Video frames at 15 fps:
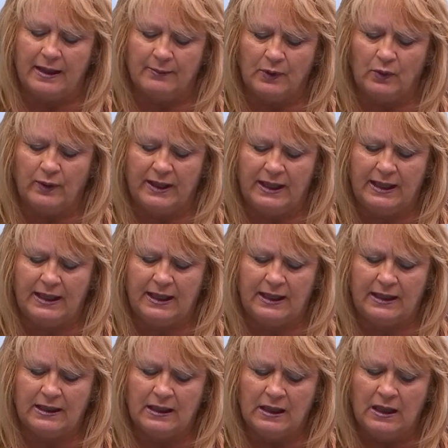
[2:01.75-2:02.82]
M O
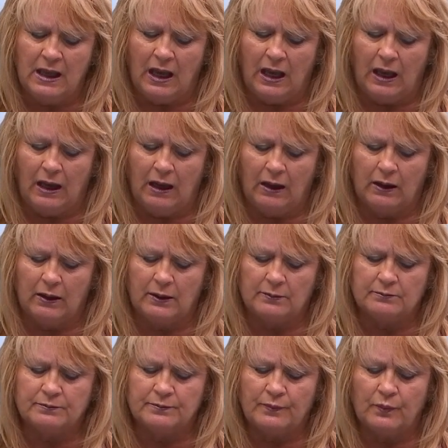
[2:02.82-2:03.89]
E,
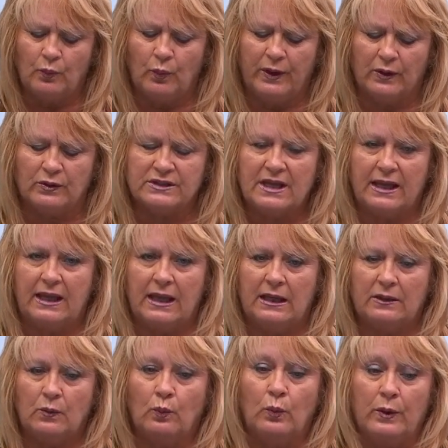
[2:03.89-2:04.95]
um, we are
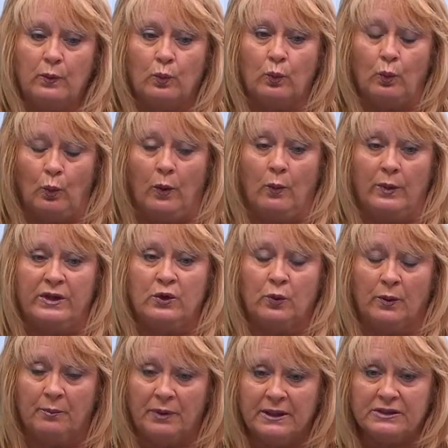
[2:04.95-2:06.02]
taking, when when we
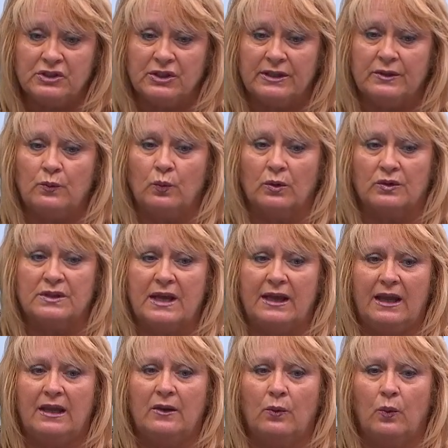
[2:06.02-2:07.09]
do a budget, we're
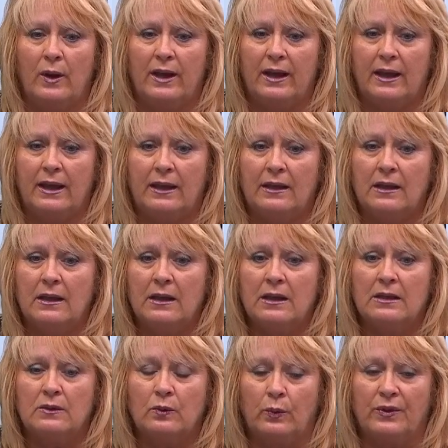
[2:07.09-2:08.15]
taking away,
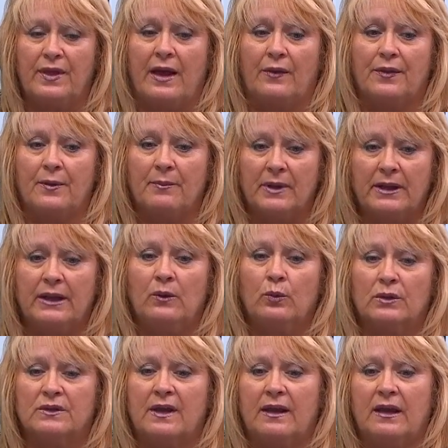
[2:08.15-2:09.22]
without the money,
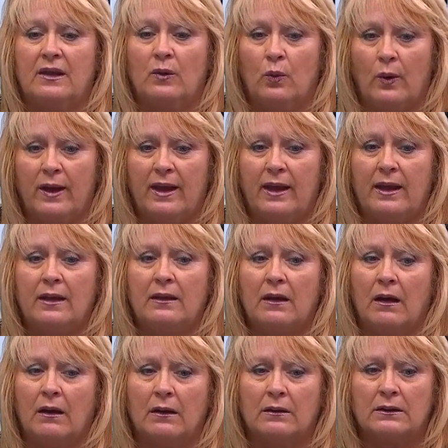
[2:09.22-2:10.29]
we're taking away
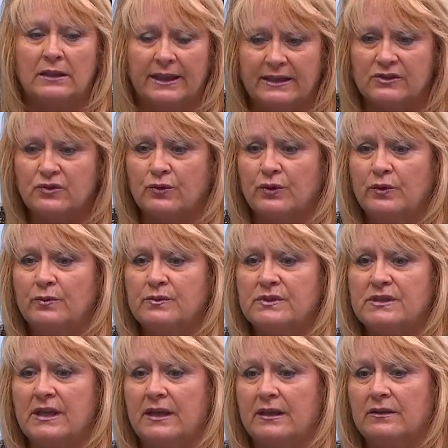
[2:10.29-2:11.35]
uh,
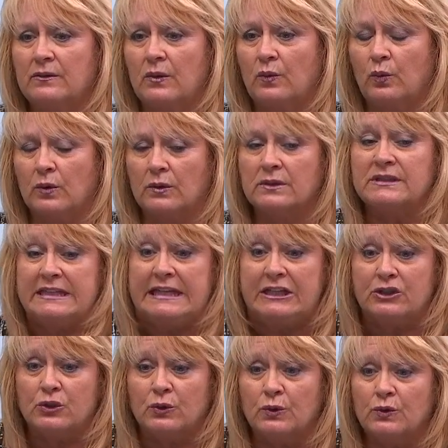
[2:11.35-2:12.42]
classrooms and we're,
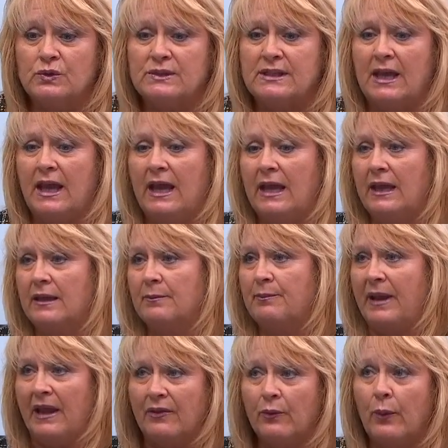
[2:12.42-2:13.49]
teachers and
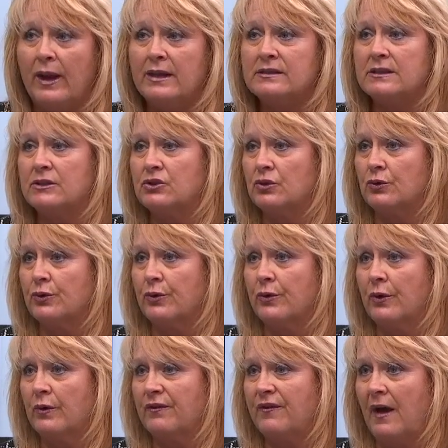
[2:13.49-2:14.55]
pathways that
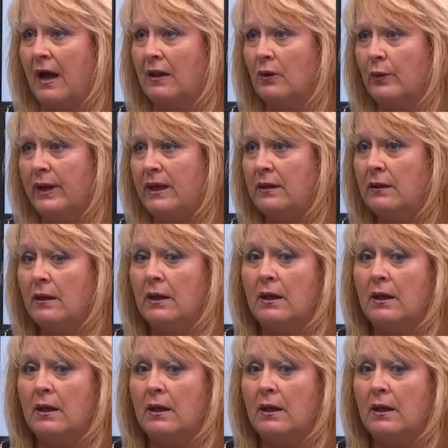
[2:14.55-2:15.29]
children are following.